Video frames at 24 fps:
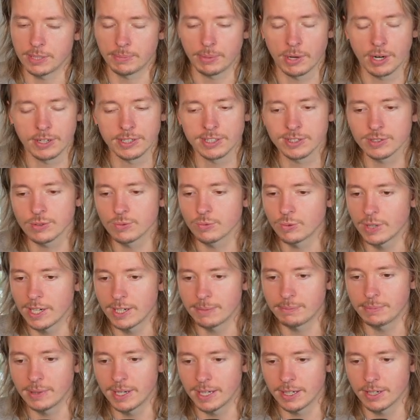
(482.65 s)
the parties are
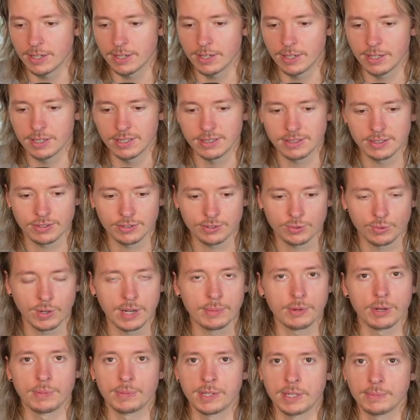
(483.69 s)
way bigger and there's way
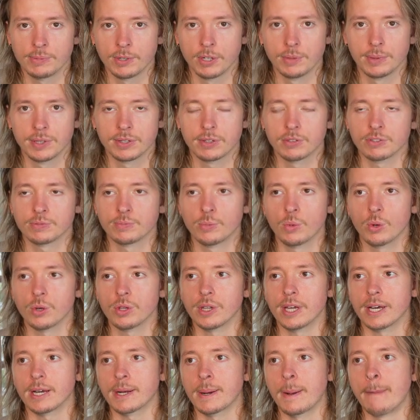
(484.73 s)
more people, but there's more
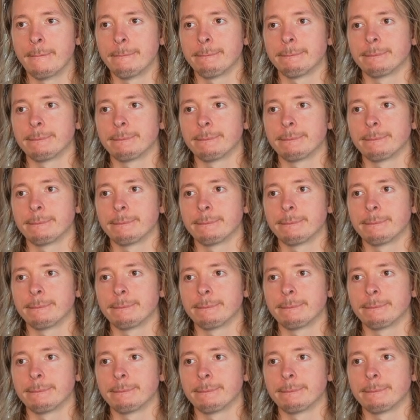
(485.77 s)
like